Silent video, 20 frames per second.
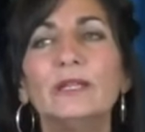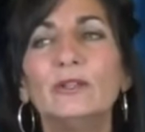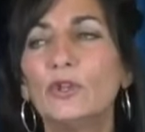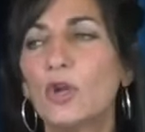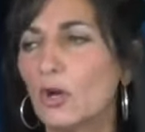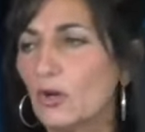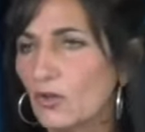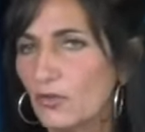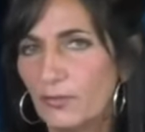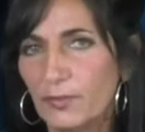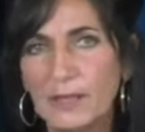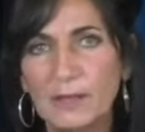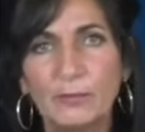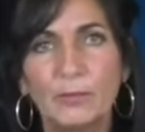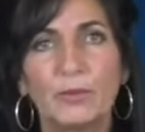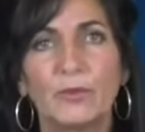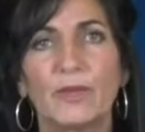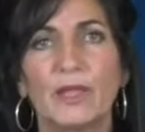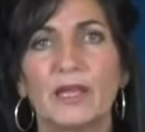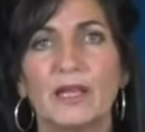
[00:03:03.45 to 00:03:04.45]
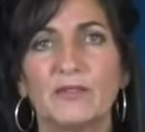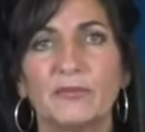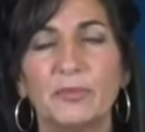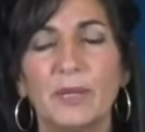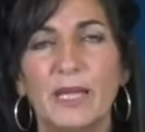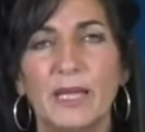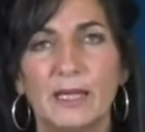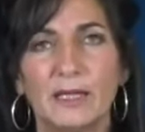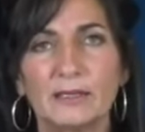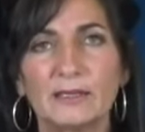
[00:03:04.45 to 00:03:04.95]
We know of people
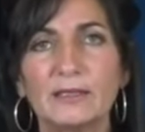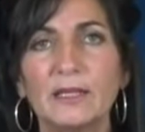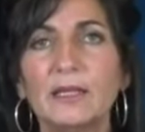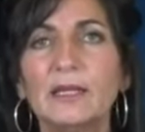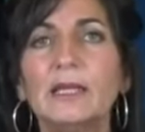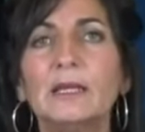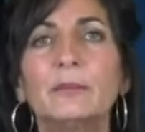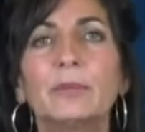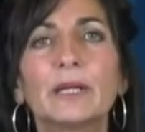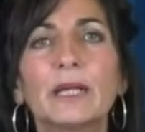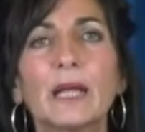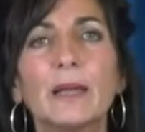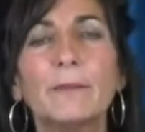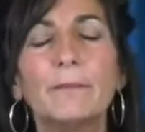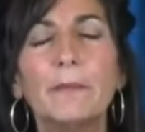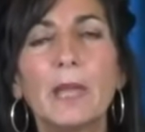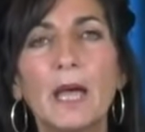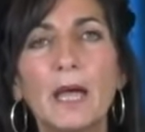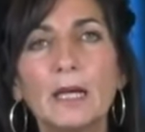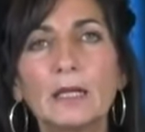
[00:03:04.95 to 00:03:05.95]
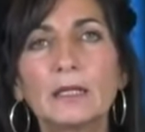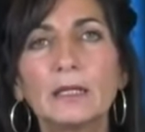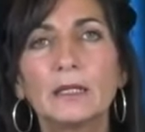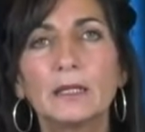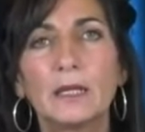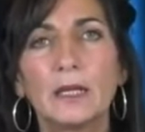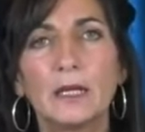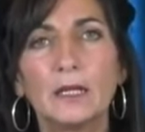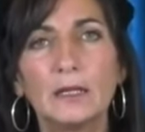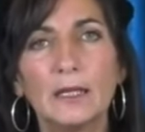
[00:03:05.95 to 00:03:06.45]
that have passed. But I'm
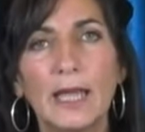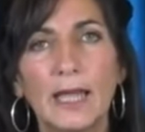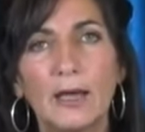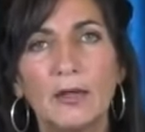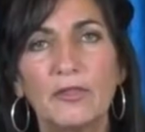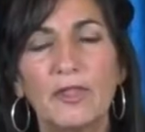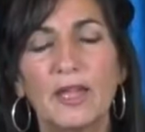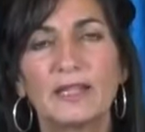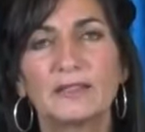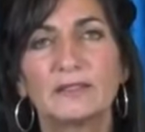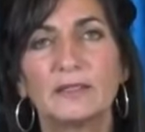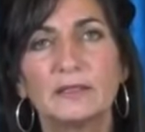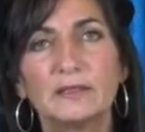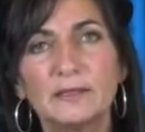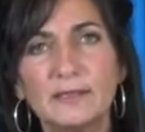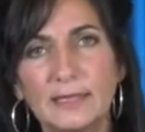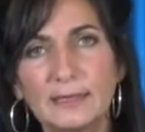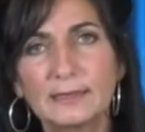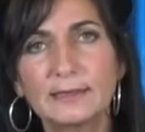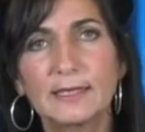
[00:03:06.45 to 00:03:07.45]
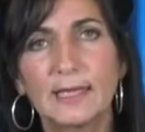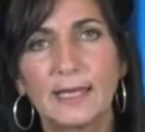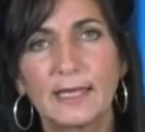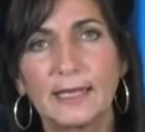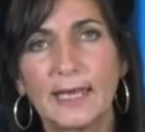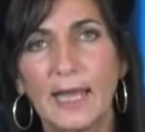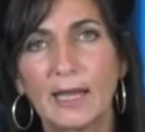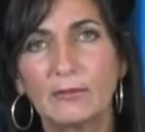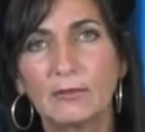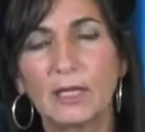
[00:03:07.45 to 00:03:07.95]
not going to allow that to
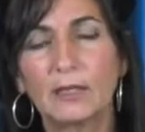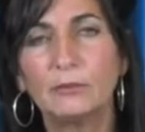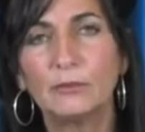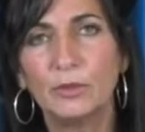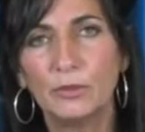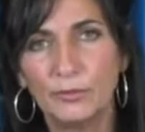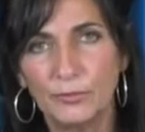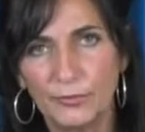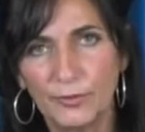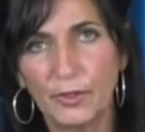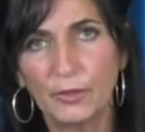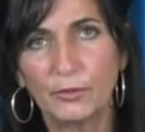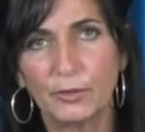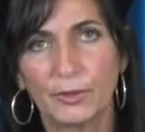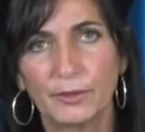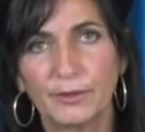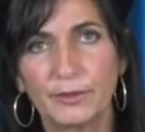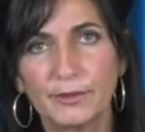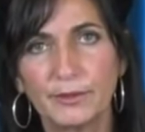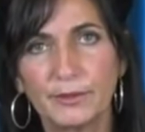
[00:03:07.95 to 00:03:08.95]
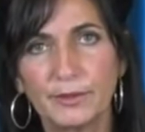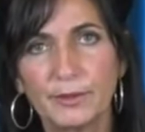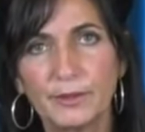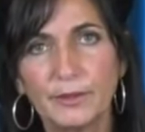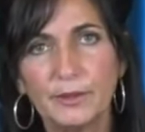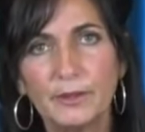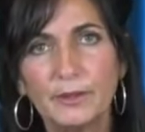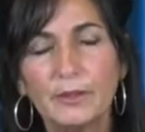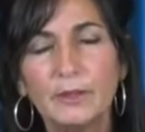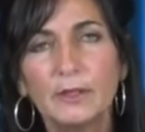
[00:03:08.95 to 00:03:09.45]
dictate how I move forward.
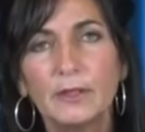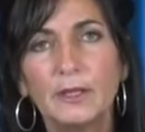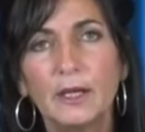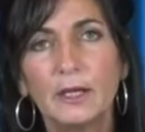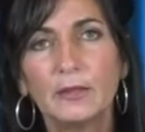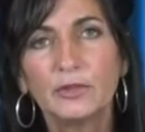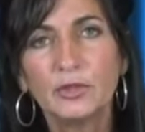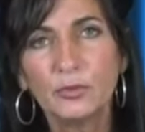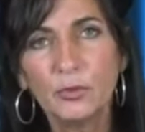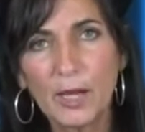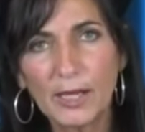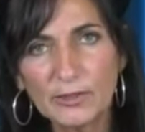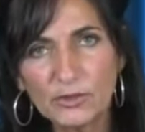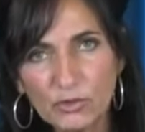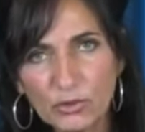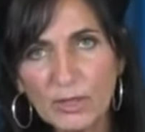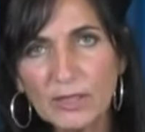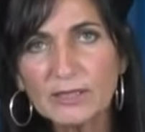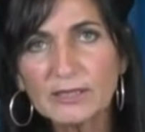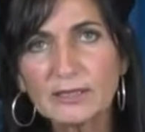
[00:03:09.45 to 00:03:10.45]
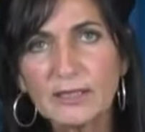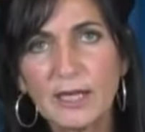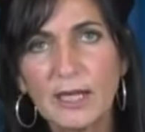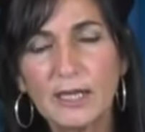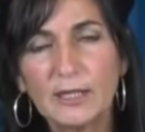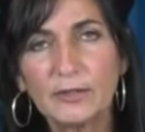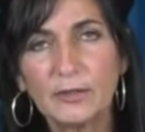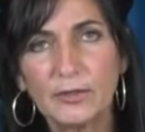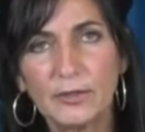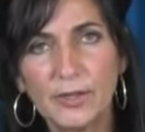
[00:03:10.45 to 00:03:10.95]
Do I
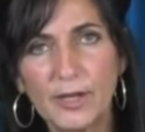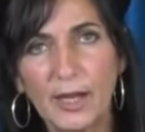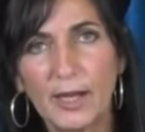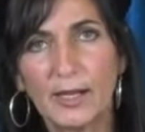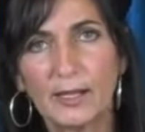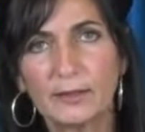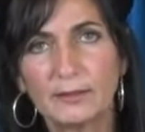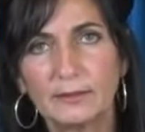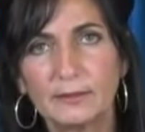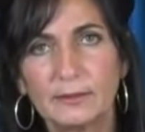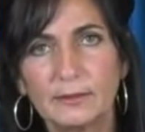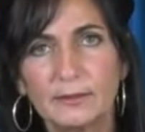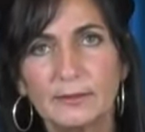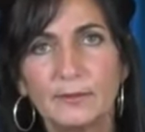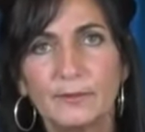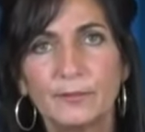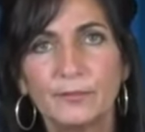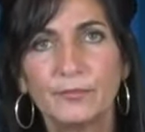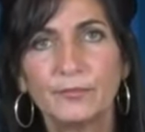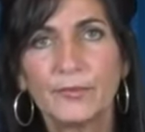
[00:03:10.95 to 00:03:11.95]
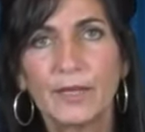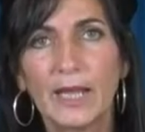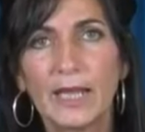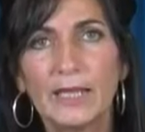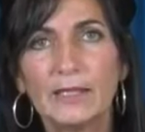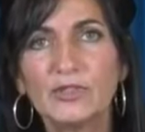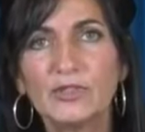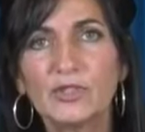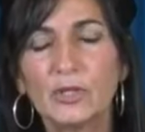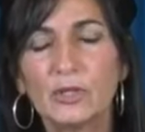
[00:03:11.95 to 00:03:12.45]
trust God or not? Yes.
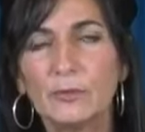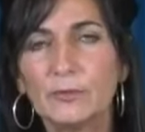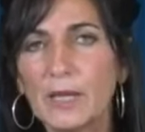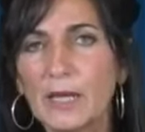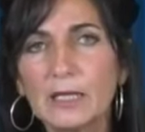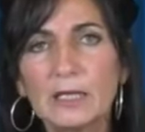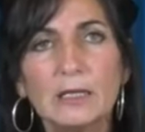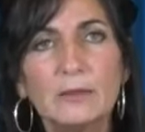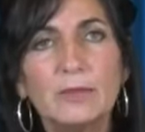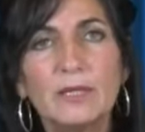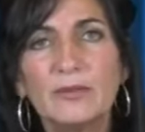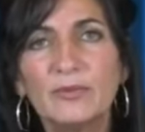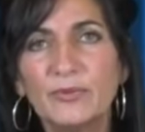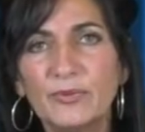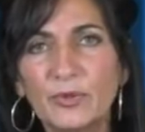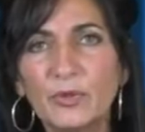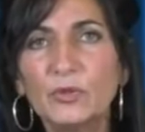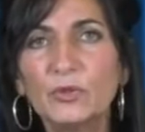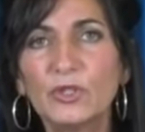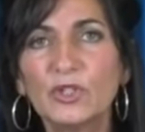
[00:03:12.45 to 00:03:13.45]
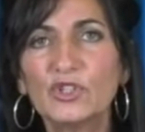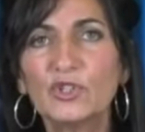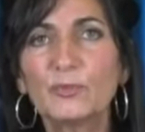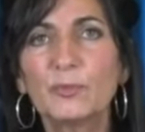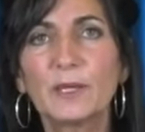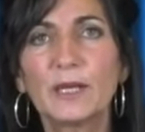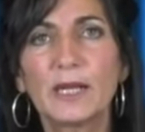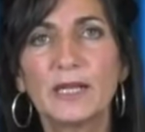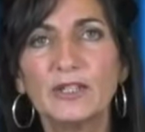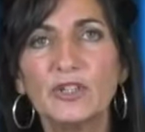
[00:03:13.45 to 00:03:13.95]
And so I'm not going to be
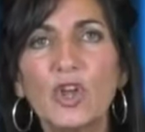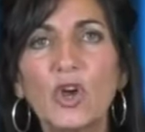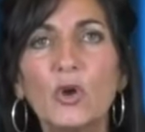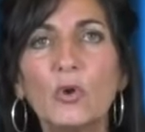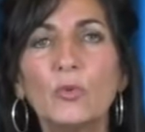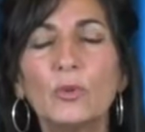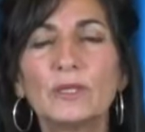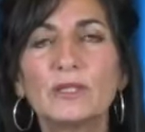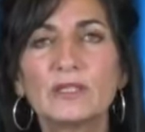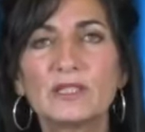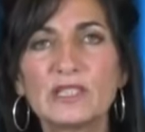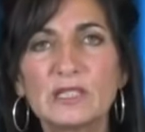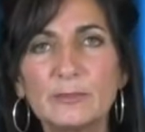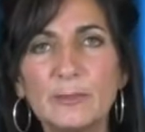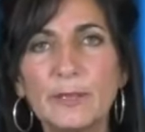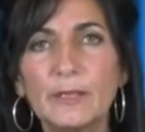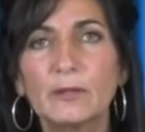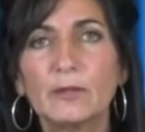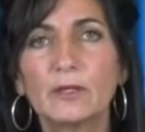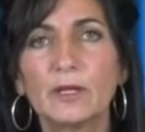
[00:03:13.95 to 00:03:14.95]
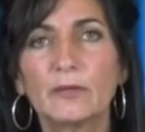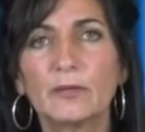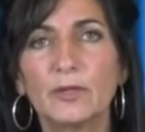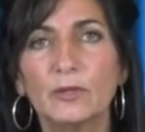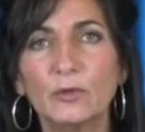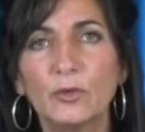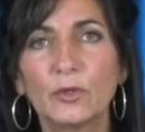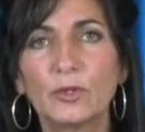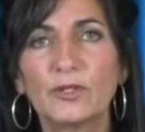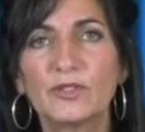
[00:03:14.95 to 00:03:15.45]
foolish, but I know what the
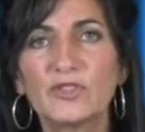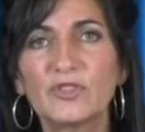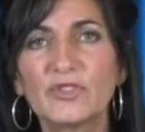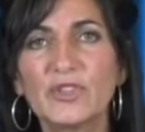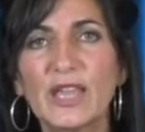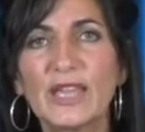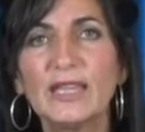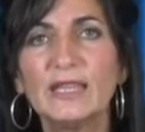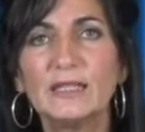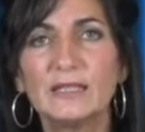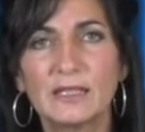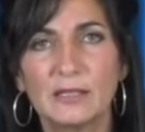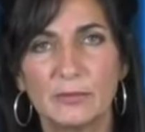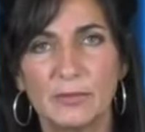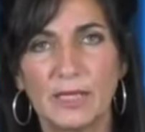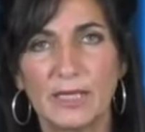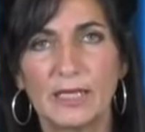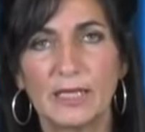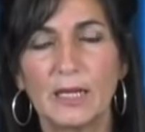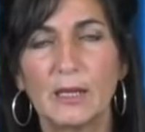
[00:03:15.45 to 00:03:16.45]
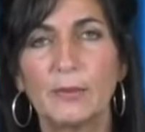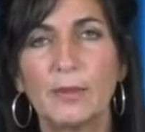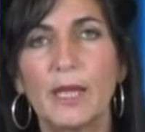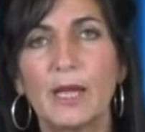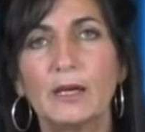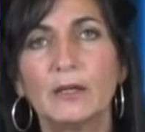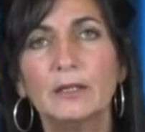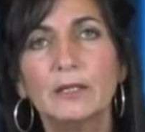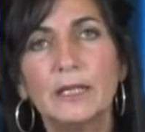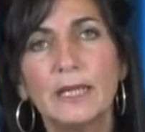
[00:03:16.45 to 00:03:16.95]
Spirit of the Lord is saying to
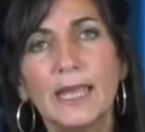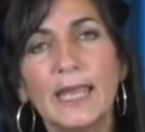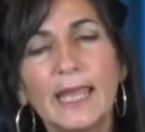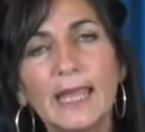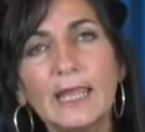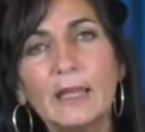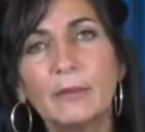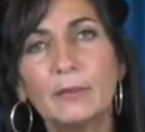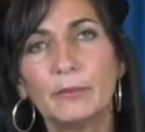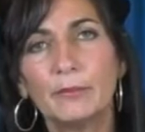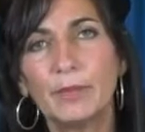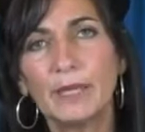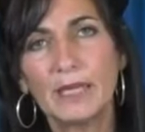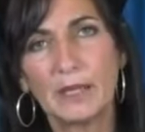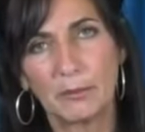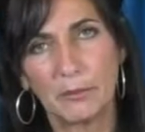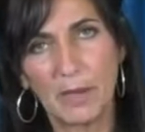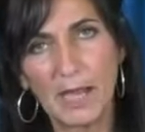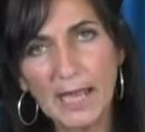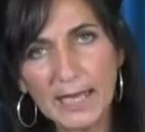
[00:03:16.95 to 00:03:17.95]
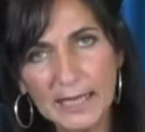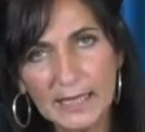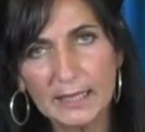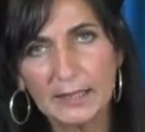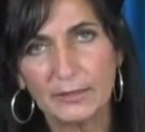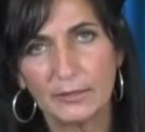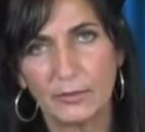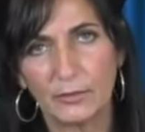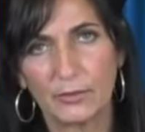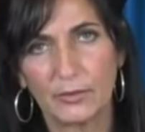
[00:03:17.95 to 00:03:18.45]
me about him being
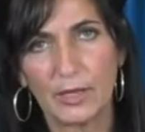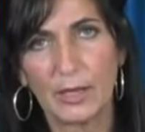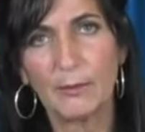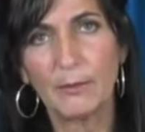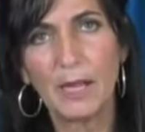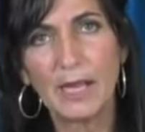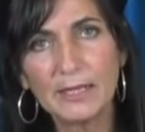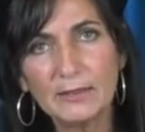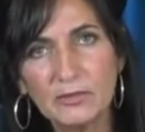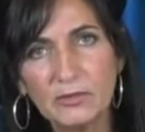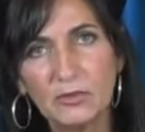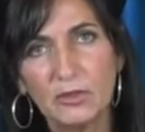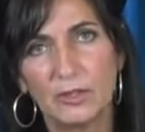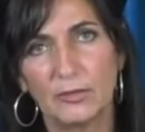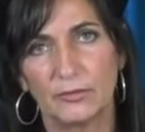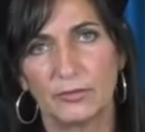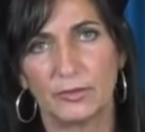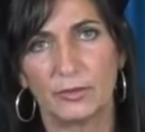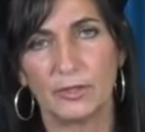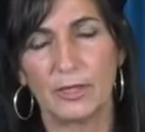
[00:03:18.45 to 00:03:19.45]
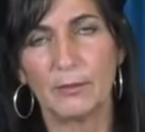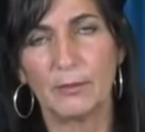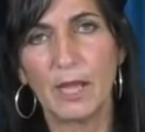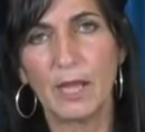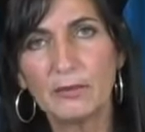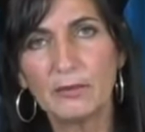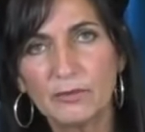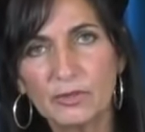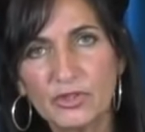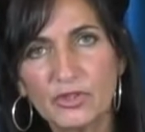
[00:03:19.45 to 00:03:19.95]
my healer and my
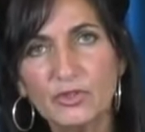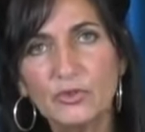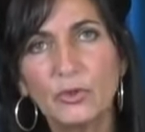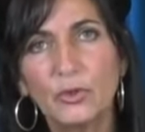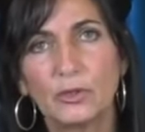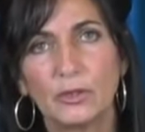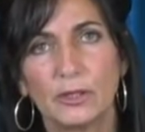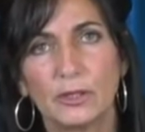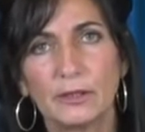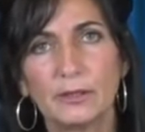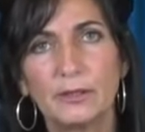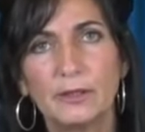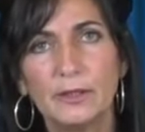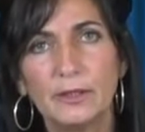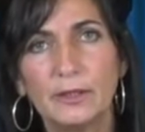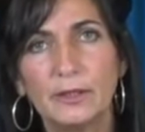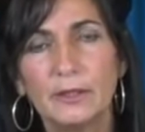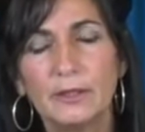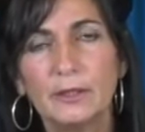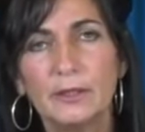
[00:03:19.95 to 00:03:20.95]
deliverer and my restorer.